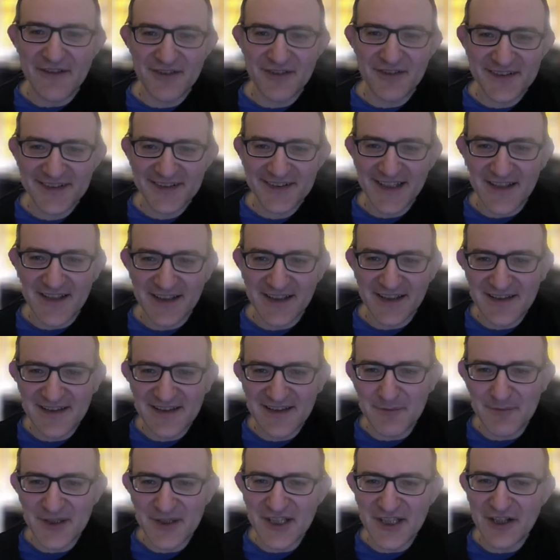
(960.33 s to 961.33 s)
see that
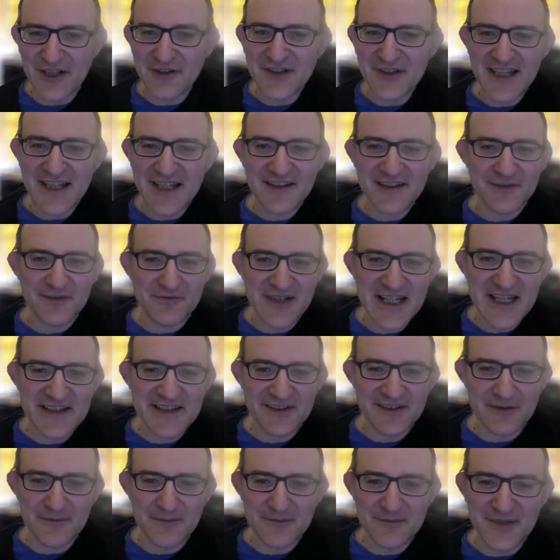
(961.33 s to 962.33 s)
in the Benoni. Really
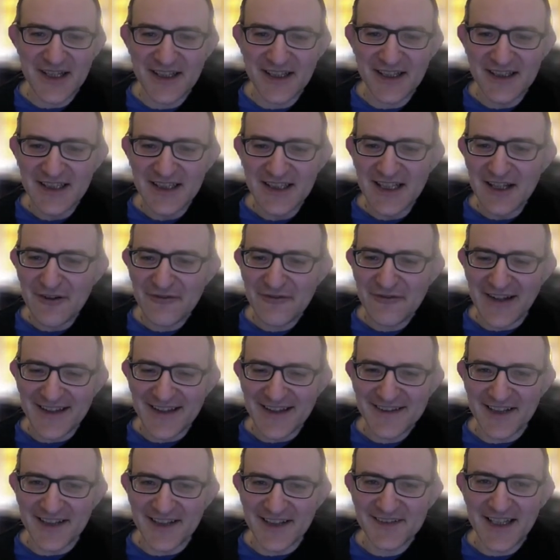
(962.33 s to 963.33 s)
some
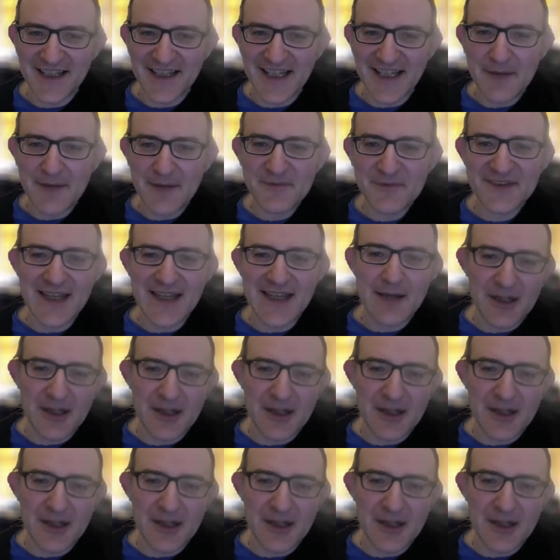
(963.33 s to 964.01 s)
fantastic games there.